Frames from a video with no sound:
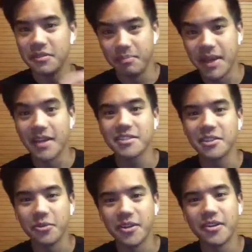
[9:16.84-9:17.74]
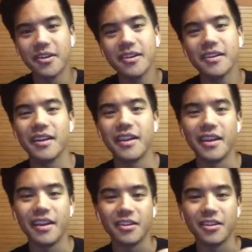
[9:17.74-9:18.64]
past lawyer
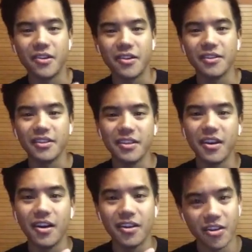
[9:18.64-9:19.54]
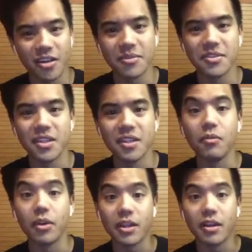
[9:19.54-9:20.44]
and currently on our crypto team
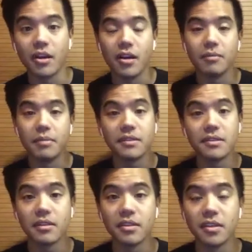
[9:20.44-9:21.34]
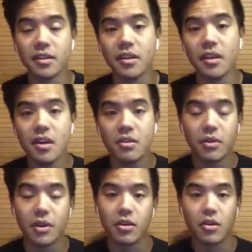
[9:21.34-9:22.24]
working on basically what
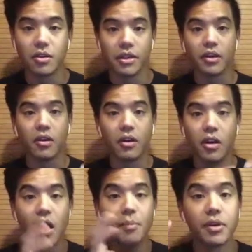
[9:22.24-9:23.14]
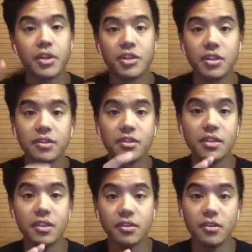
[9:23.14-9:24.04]
I call like our operations,
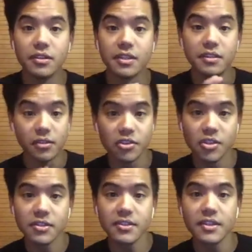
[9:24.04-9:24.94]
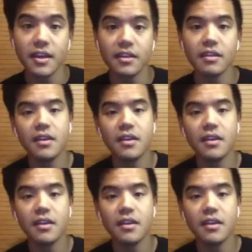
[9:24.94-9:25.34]
deals, and diligence side.